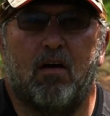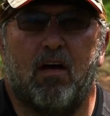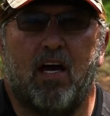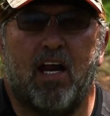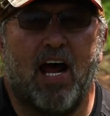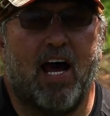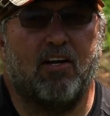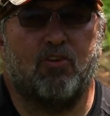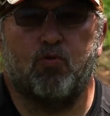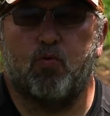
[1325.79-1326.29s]

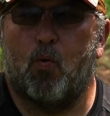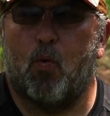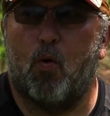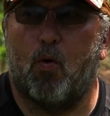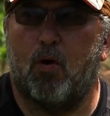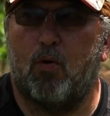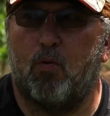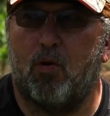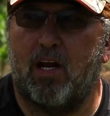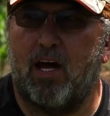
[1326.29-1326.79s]
And I
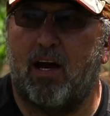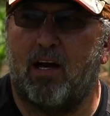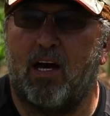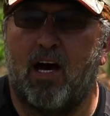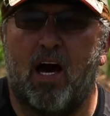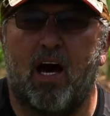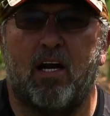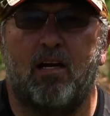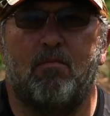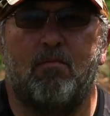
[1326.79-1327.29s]
swore when I
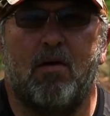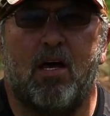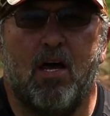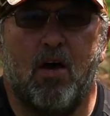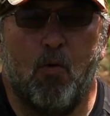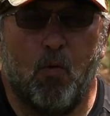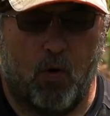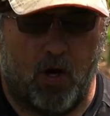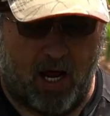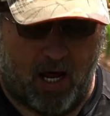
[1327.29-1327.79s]
got them,
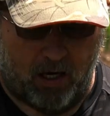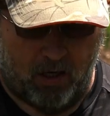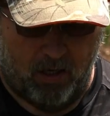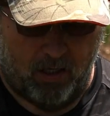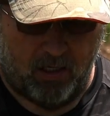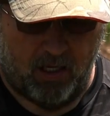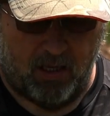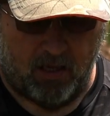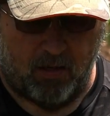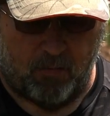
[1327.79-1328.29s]
when I
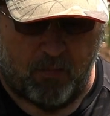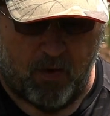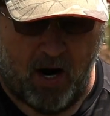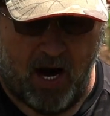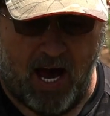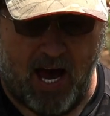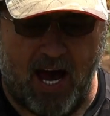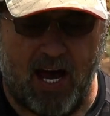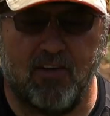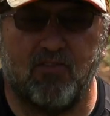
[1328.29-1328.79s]
looked at the
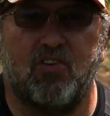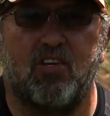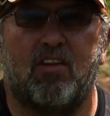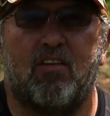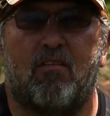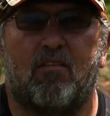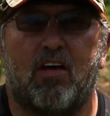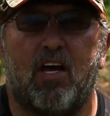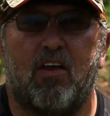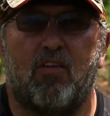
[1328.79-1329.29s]
price and
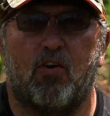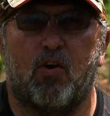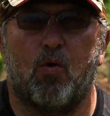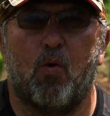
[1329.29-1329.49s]
the